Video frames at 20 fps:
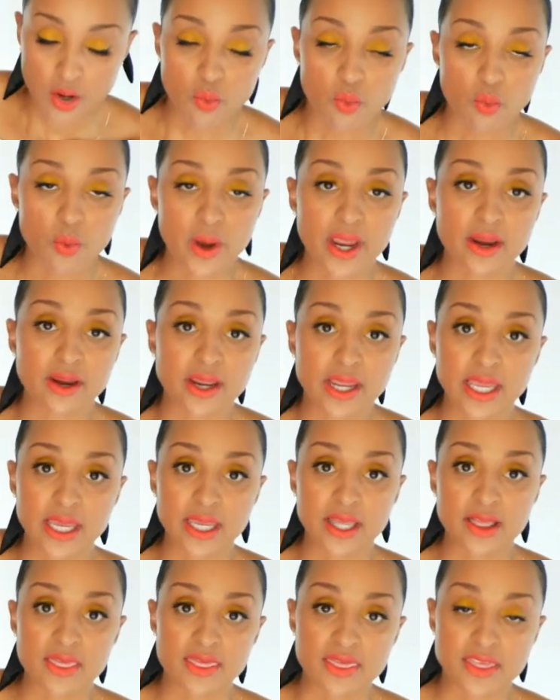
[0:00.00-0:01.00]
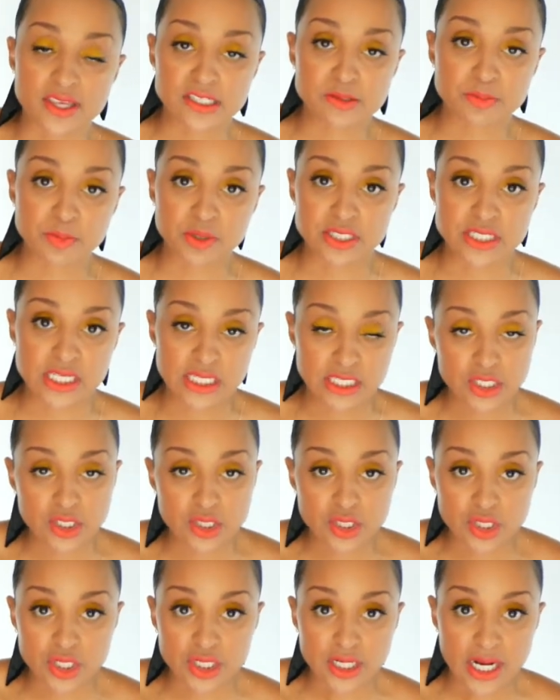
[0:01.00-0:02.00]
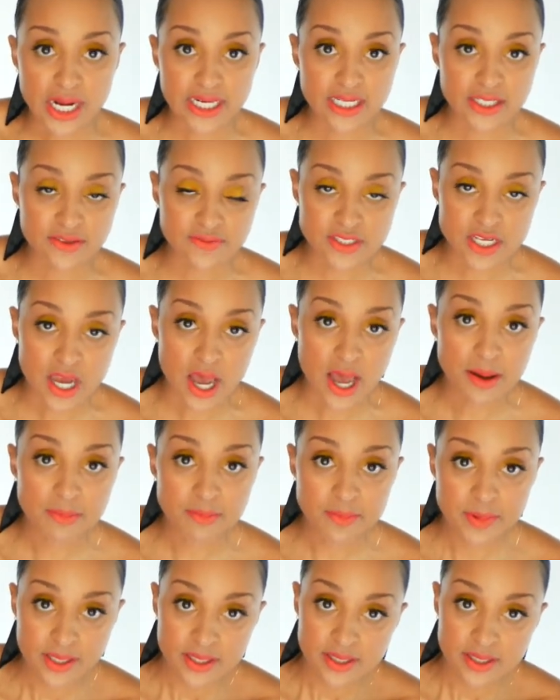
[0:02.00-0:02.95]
wearing this particular kind of top.